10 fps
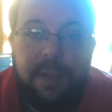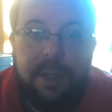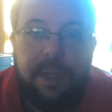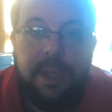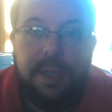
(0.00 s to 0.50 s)

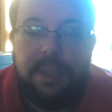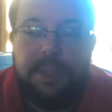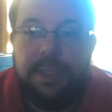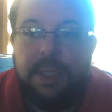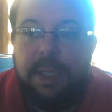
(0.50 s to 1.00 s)
and
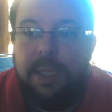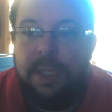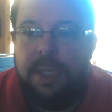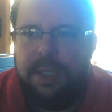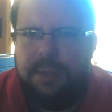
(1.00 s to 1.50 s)
I
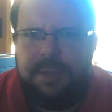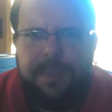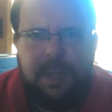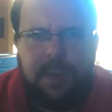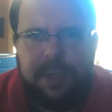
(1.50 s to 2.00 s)
know it's been a
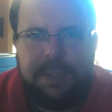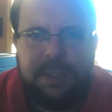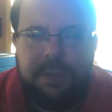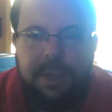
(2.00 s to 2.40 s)
while since I made